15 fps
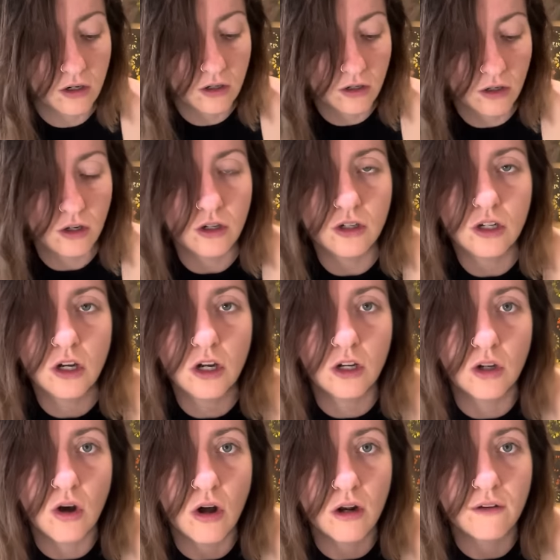You can turn
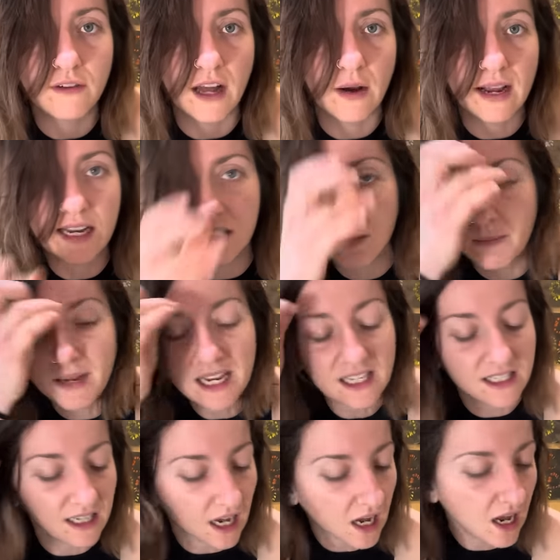cauliflower into
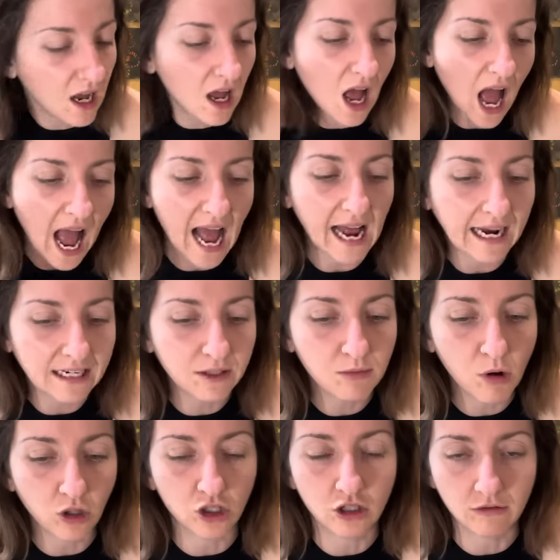pizza and
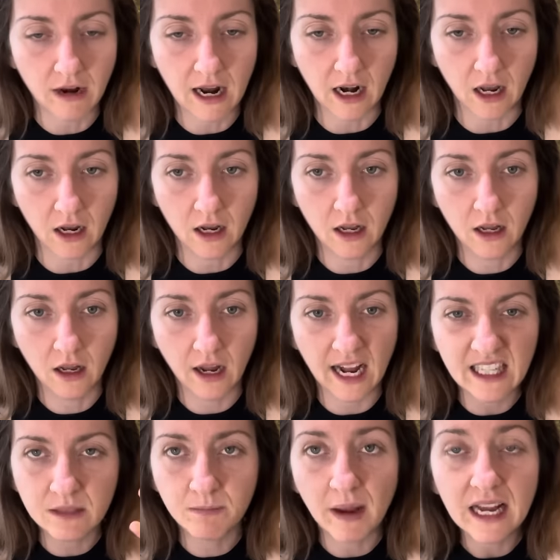mozzarella.
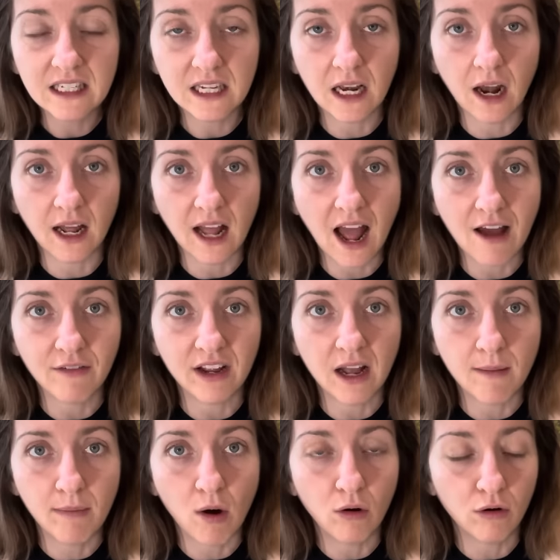It's basically like having a
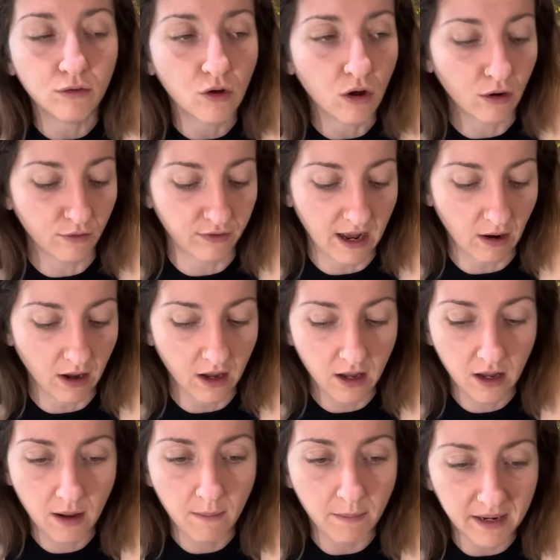bowl of cauliflower,
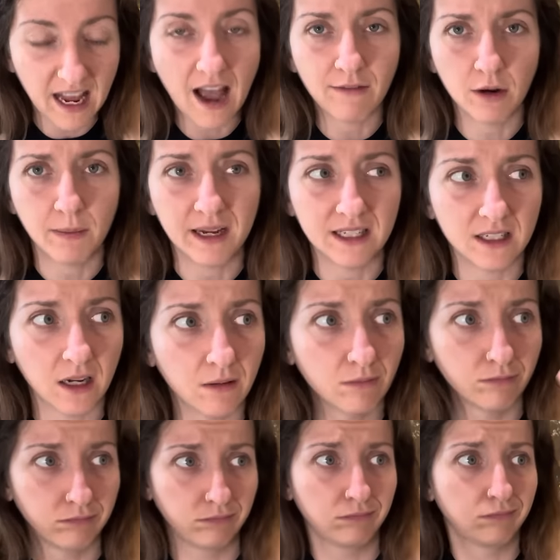but you're having a pizza.
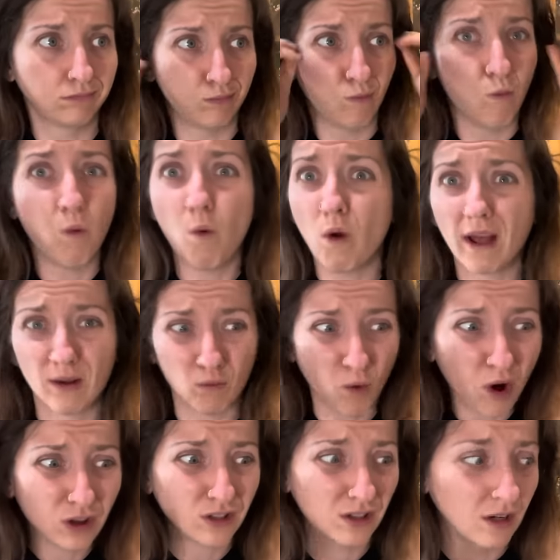What?
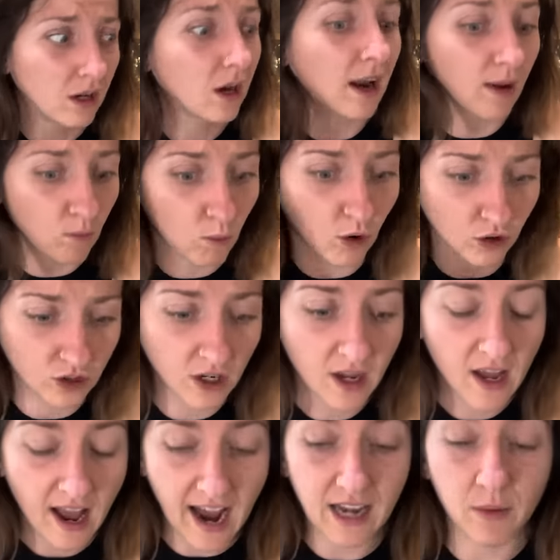What? What?
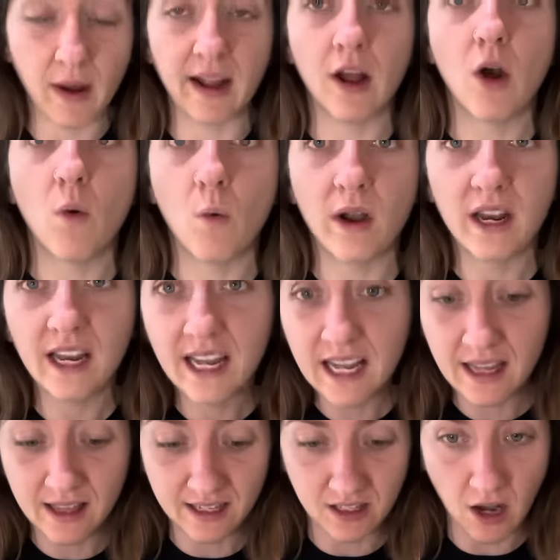Anyway, we're gonna
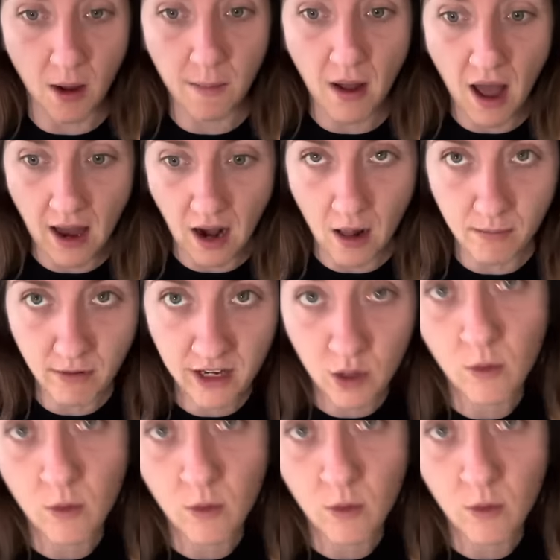heat this up and I'll bring you